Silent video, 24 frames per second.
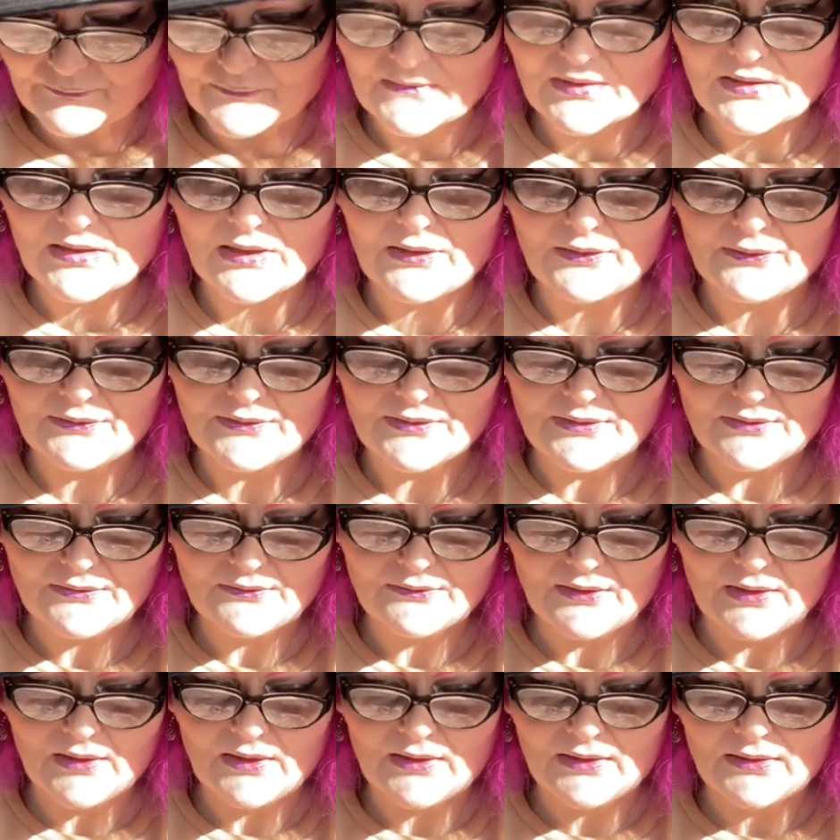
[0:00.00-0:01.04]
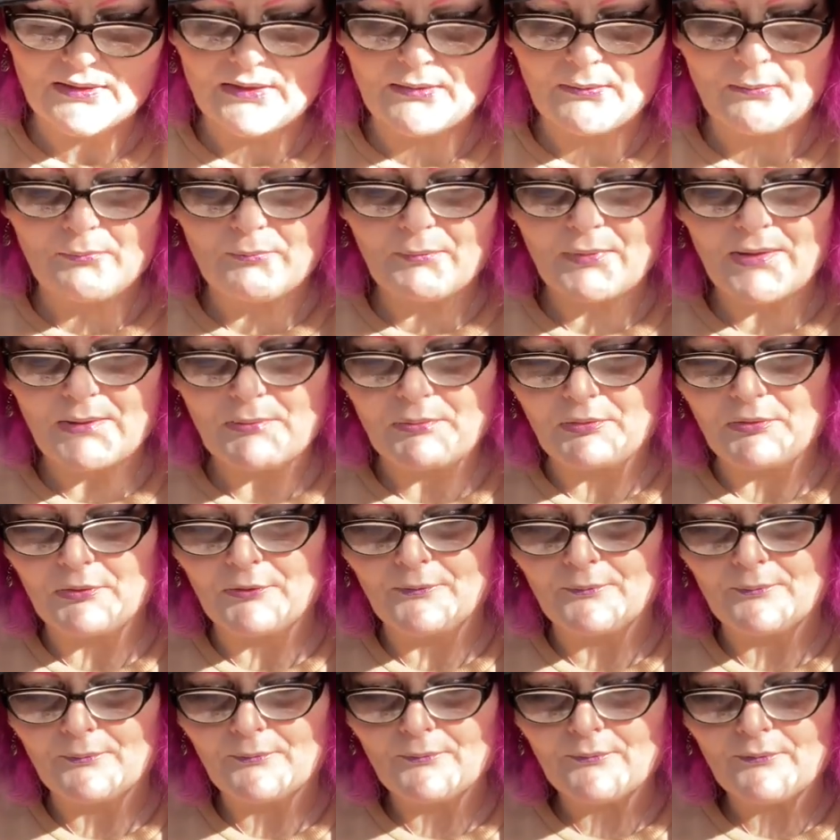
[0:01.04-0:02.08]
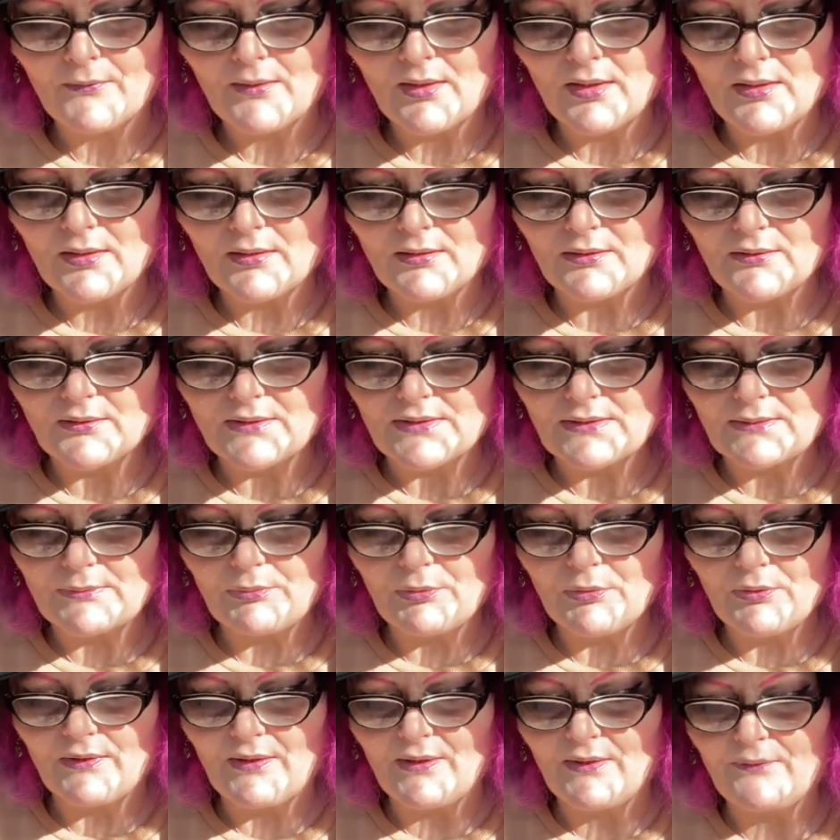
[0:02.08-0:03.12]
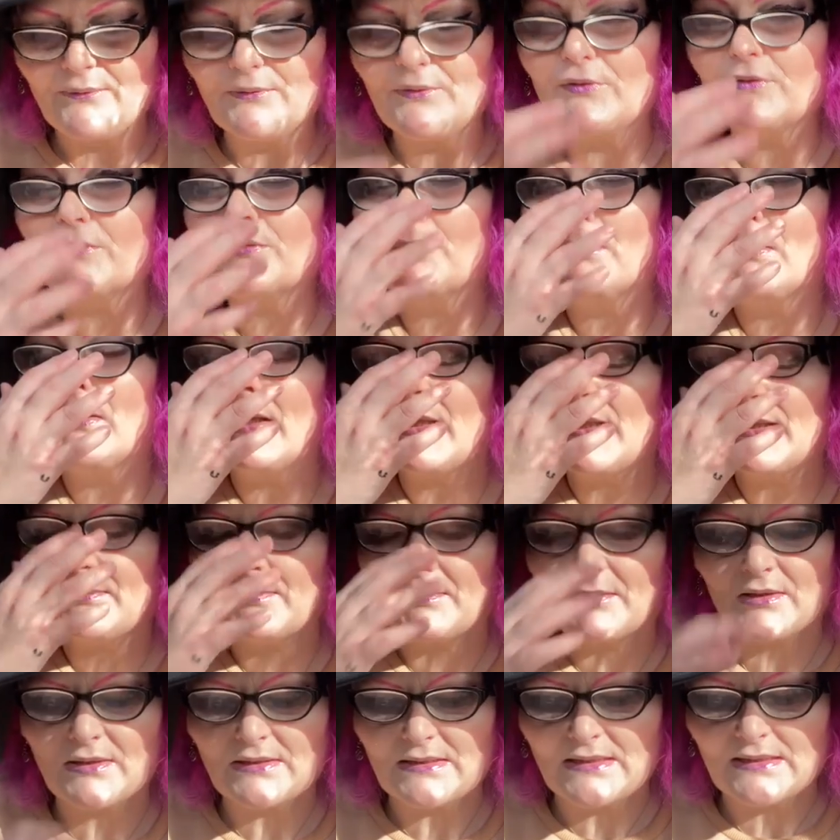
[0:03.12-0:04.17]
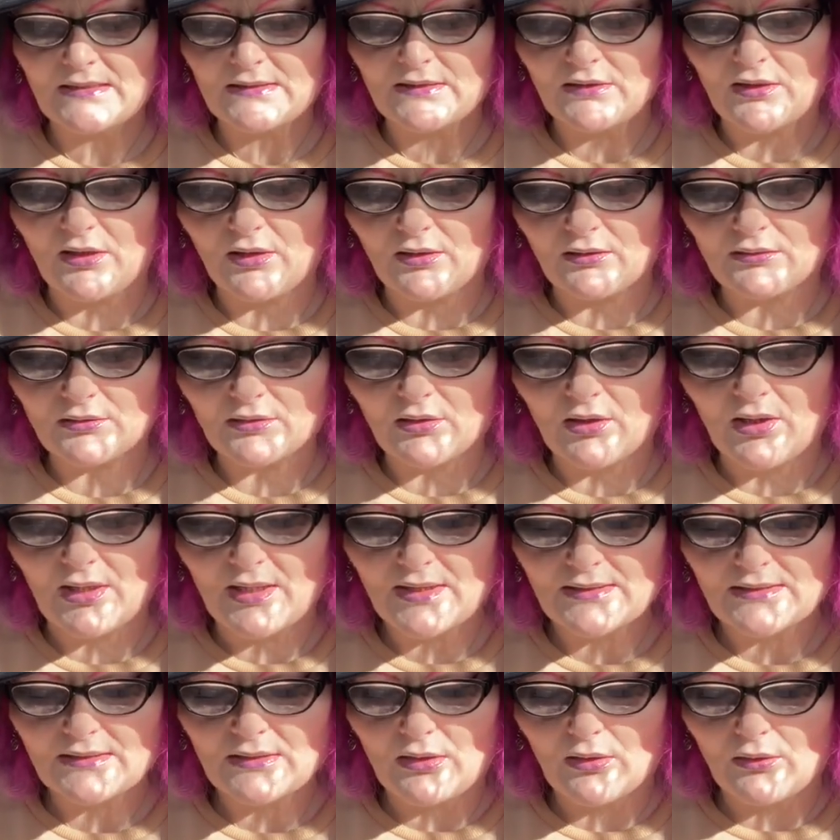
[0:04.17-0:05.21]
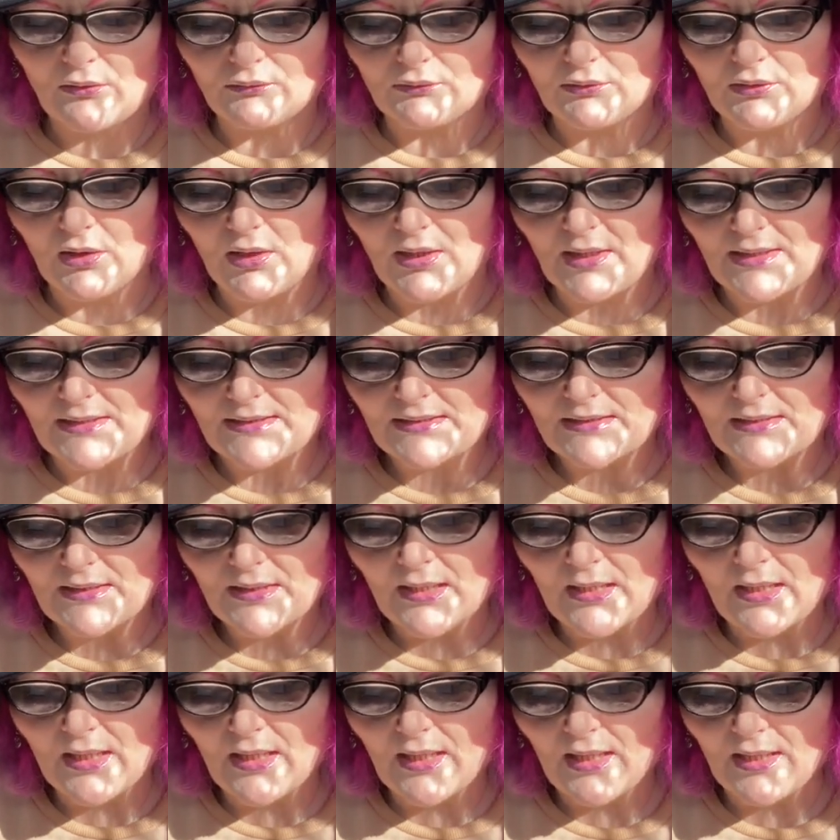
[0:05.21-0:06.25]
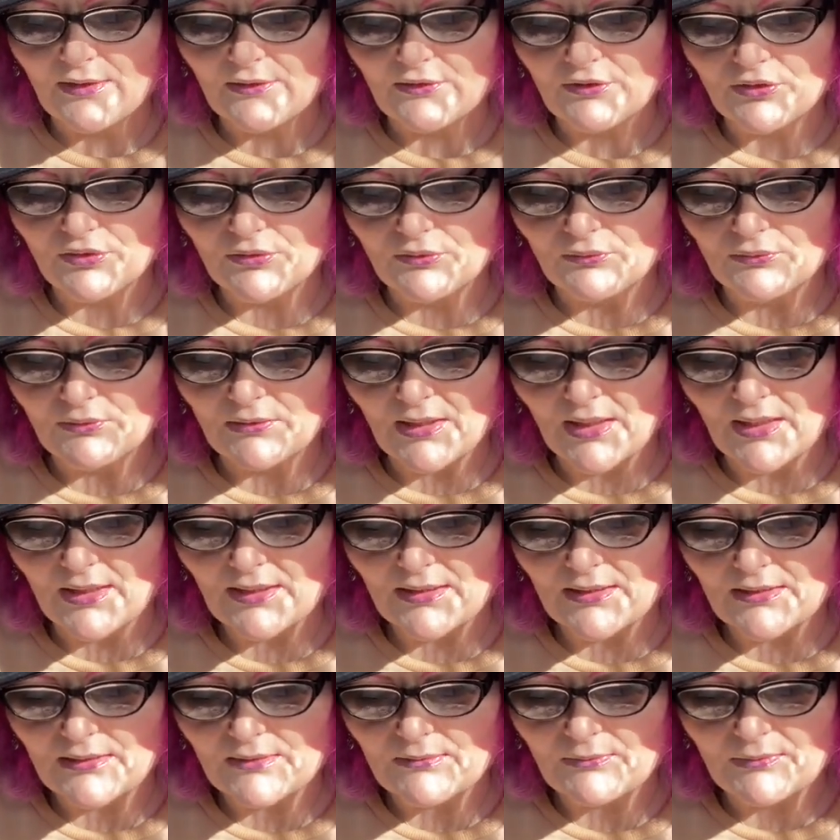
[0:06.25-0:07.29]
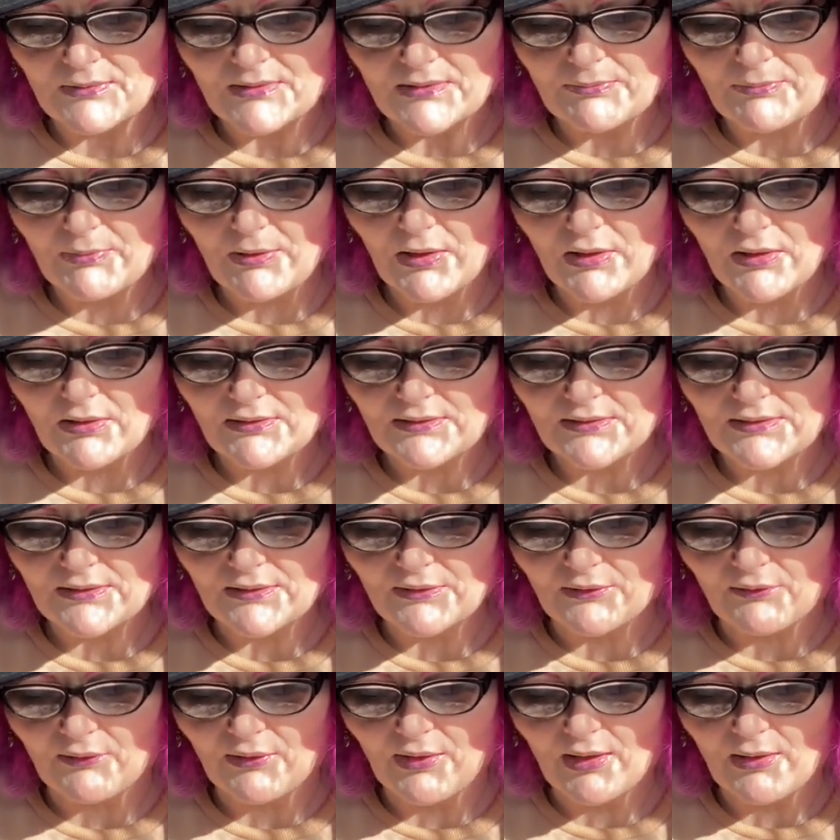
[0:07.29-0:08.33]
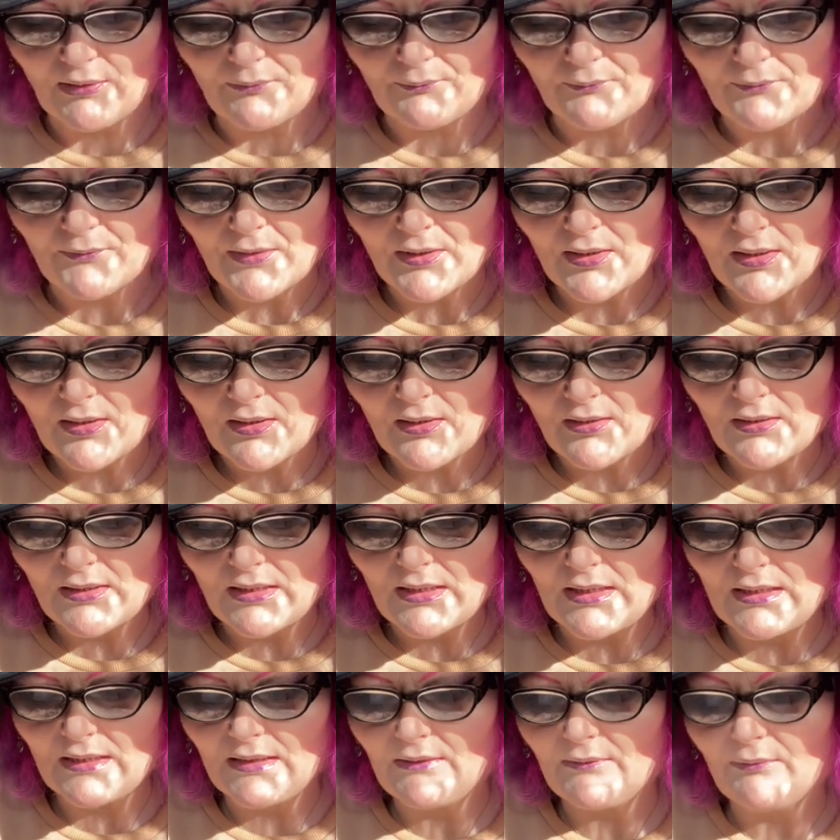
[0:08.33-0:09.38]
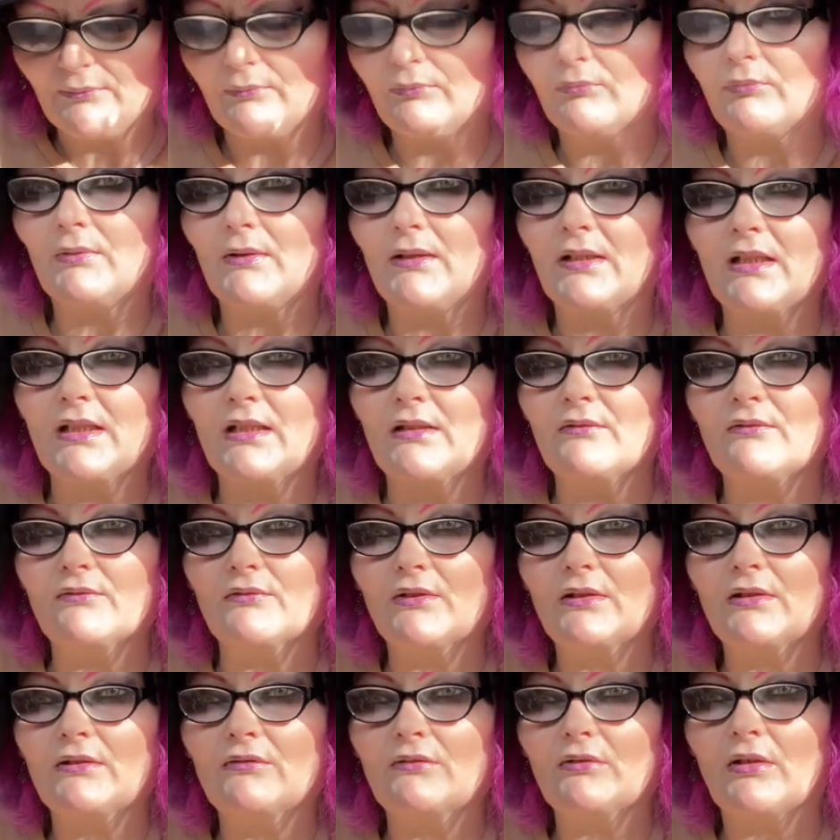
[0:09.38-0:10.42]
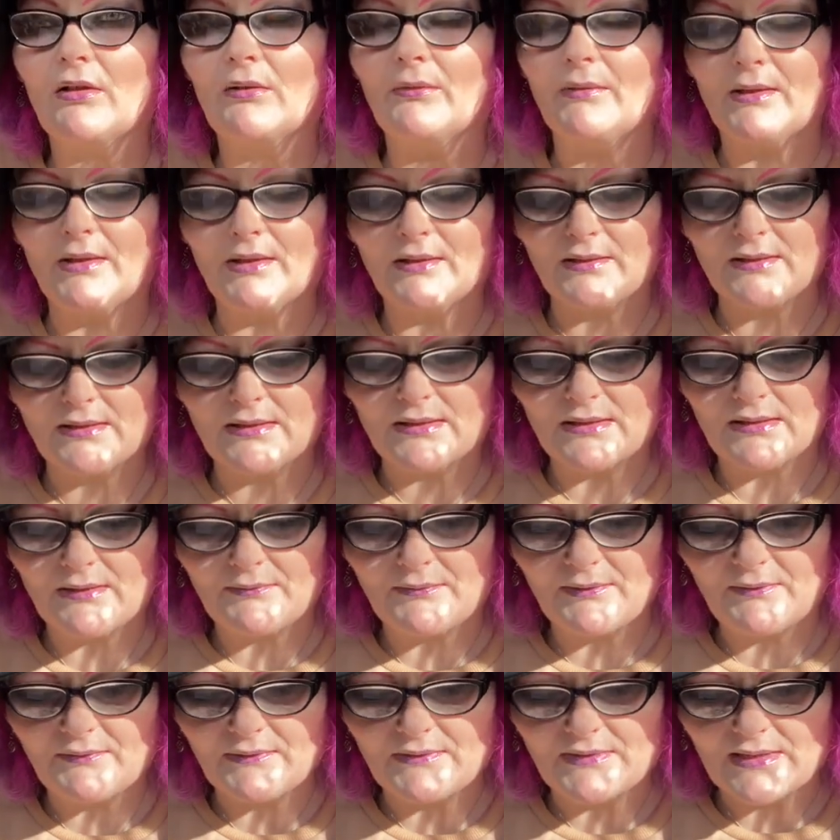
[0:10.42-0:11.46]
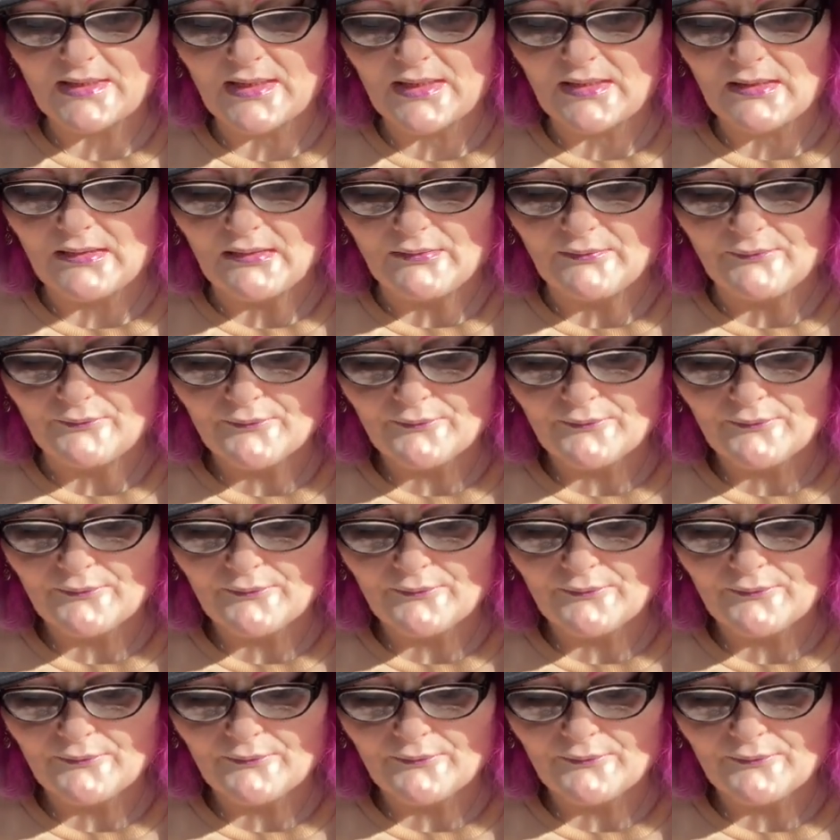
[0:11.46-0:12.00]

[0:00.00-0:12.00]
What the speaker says: so, and then people used to put their food away because it's dark nights, cold nights, and short days were sparse on the ground. And if they didn't grow it, they didn't have nothing to eat.